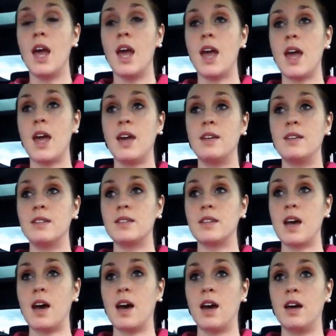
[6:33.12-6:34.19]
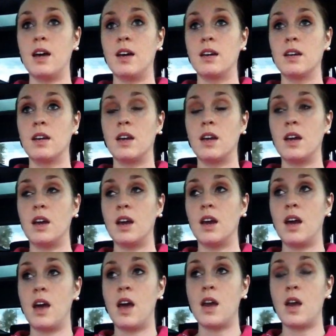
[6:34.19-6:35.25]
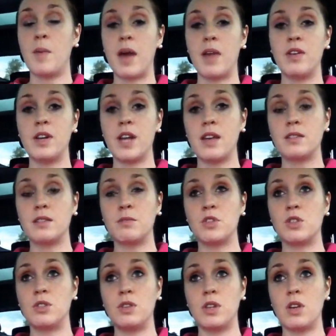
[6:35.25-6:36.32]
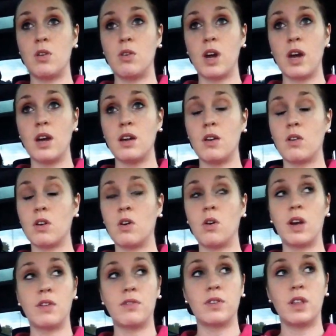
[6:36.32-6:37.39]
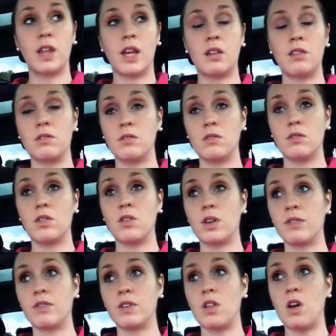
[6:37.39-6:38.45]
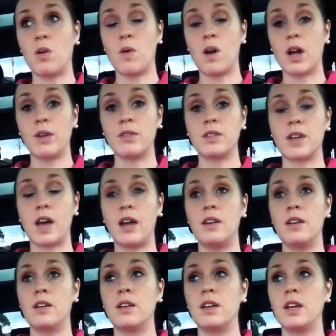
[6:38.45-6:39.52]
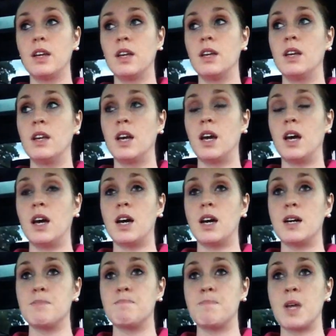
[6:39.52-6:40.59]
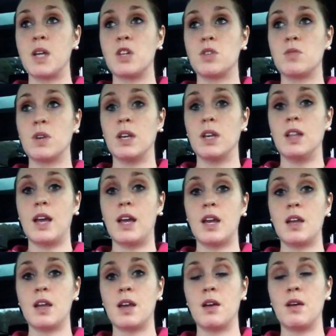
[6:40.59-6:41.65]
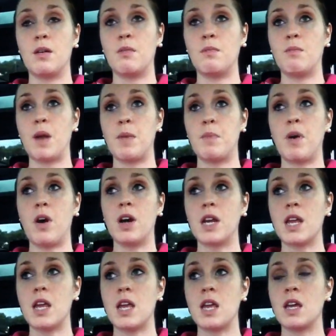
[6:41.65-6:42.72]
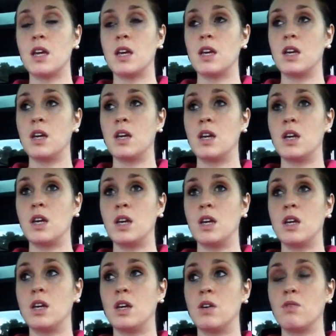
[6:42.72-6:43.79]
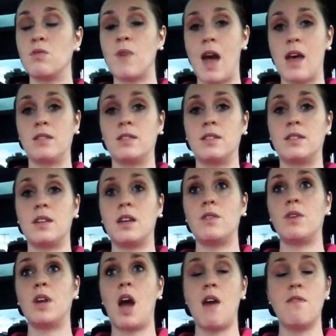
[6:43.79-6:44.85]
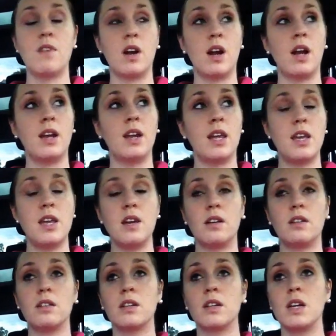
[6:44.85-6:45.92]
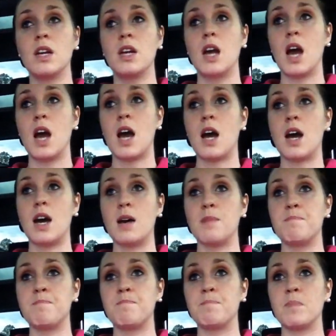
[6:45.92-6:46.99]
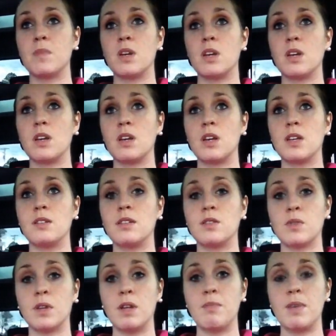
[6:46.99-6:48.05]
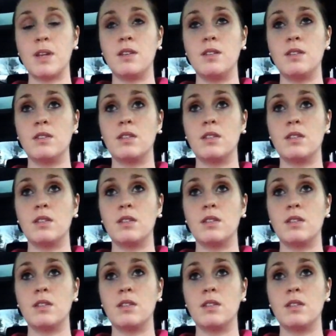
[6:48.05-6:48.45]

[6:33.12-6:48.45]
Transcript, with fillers: And, uh, and on my other days, I'm just doing yoga or going for like, going for a long walk outside. Um, and just really letting my body rest and recover and heal. Um, because it's really been